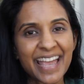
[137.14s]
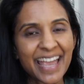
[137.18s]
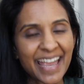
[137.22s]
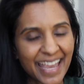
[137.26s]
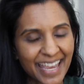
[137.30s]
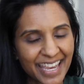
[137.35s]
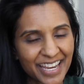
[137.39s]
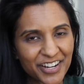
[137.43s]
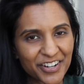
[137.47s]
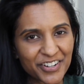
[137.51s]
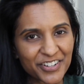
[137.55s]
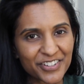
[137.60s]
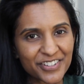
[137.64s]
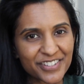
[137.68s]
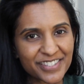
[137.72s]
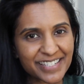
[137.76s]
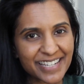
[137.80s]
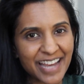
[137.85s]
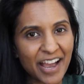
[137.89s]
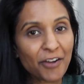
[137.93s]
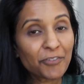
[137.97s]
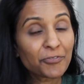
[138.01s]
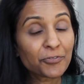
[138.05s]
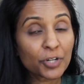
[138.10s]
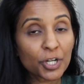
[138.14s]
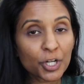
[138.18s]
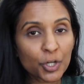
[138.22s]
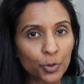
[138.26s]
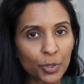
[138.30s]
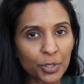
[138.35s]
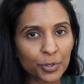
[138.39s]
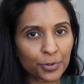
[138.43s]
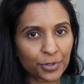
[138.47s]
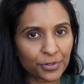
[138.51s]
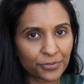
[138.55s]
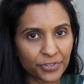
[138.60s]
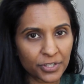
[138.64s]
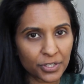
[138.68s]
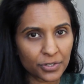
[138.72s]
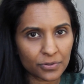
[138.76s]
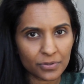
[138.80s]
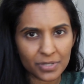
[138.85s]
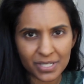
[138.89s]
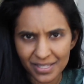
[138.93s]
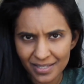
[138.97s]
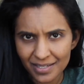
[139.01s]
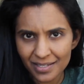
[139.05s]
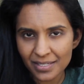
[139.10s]
Hey girls, now for a quick review.
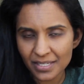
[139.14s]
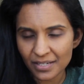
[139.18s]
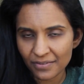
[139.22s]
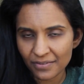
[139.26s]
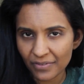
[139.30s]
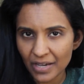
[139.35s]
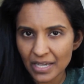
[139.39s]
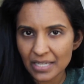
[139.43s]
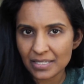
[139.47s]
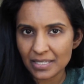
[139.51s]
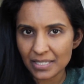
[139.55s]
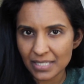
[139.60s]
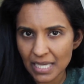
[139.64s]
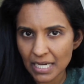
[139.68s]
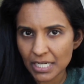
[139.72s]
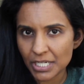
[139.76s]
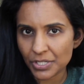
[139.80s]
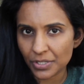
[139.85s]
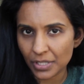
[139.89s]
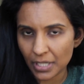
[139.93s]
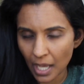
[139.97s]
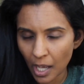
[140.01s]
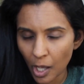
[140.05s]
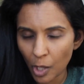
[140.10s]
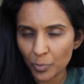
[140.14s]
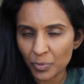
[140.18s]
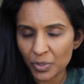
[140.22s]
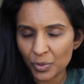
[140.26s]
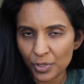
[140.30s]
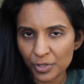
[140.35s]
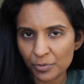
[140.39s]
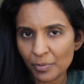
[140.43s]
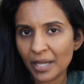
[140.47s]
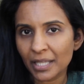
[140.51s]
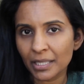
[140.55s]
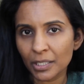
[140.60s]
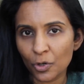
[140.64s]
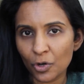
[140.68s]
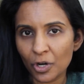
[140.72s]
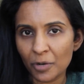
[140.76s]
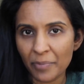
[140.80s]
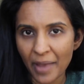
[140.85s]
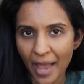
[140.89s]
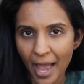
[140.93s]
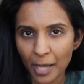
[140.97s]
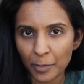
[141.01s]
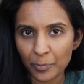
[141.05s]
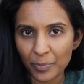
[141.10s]
Do these devices actually help me with my lower
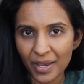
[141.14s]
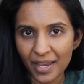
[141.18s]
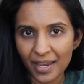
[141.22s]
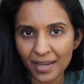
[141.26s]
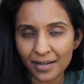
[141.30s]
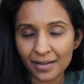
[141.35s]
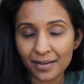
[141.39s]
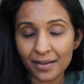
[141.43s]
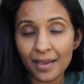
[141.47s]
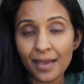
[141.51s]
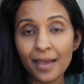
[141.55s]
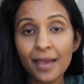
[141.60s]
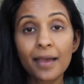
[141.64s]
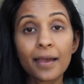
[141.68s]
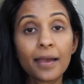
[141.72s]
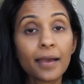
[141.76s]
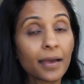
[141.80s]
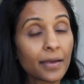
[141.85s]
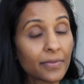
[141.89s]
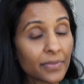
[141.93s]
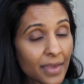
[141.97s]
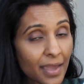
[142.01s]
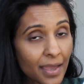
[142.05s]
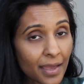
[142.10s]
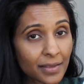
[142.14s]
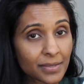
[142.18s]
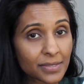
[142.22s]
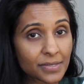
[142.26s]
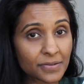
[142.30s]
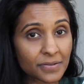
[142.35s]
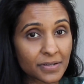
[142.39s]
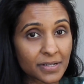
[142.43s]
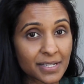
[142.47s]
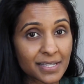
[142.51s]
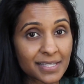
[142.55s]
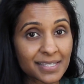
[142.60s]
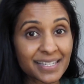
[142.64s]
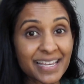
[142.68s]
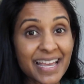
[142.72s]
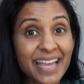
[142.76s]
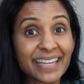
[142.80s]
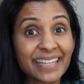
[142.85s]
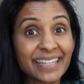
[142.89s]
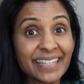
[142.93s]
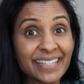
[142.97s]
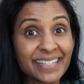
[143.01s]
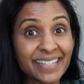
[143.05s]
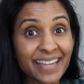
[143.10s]
back pain? And the answer is
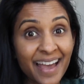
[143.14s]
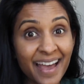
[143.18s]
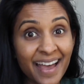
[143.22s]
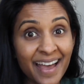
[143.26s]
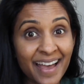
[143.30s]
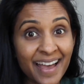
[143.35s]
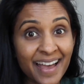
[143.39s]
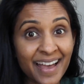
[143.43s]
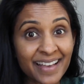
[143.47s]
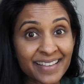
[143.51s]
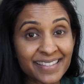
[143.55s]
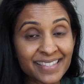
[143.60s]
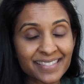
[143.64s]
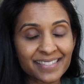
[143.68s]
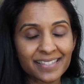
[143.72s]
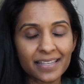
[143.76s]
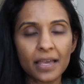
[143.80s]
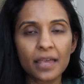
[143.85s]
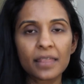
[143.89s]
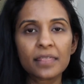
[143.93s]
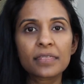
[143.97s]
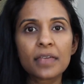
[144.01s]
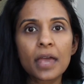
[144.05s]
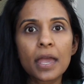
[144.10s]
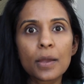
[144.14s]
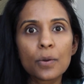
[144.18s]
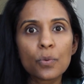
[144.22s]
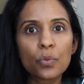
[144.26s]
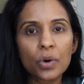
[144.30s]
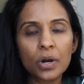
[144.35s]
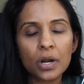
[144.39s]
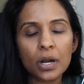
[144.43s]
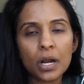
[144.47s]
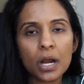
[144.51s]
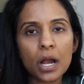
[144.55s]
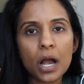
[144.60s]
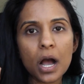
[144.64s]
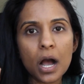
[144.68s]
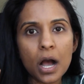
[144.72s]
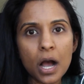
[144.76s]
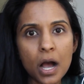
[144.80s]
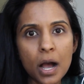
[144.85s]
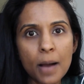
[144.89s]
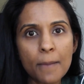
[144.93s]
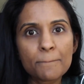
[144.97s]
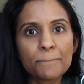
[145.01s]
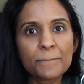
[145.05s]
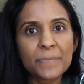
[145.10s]
yes, they were
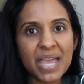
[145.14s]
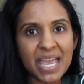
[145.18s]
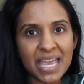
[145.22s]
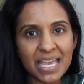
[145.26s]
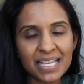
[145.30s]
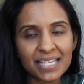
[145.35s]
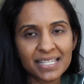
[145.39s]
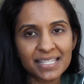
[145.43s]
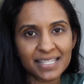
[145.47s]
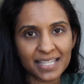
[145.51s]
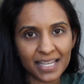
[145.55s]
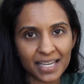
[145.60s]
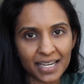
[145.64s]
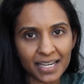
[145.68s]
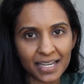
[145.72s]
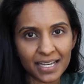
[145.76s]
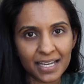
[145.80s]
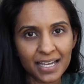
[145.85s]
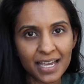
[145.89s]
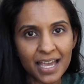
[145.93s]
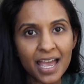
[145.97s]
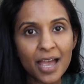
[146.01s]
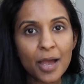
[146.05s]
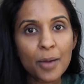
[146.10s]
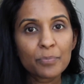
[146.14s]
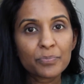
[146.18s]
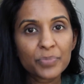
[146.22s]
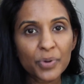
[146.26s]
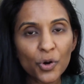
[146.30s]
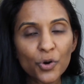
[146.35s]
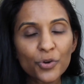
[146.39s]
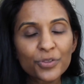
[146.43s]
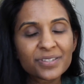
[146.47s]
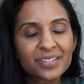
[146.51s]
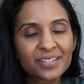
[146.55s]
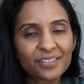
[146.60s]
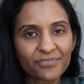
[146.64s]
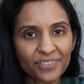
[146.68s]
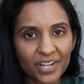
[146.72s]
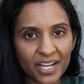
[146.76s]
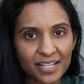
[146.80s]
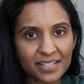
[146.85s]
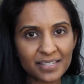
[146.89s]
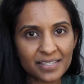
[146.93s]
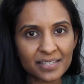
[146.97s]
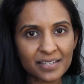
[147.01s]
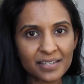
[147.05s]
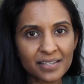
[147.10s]
amazing. Both
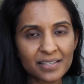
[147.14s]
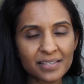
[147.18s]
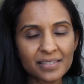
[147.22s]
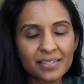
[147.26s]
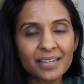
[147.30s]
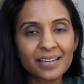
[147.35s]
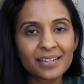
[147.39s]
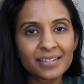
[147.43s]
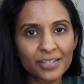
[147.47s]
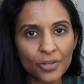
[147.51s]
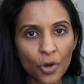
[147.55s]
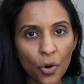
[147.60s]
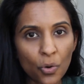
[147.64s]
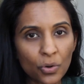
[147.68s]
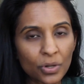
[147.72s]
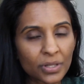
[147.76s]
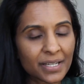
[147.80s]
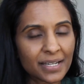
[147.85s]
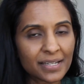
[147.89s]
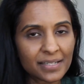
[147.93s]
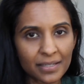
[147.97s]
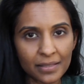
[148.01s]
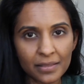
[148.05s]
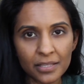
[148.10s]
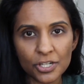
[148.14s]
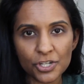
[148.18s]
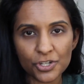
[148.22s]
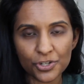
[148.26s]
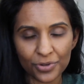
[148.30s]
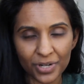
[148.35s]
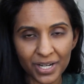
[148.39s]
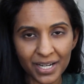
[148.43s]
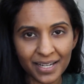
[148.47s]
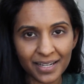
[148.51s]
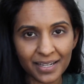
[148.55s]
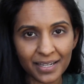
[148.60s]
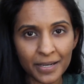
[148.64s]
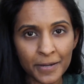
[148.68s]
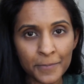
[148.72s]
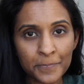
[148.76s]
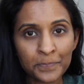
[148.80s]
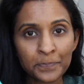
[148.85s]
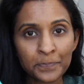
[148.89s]
devices totally did the trick,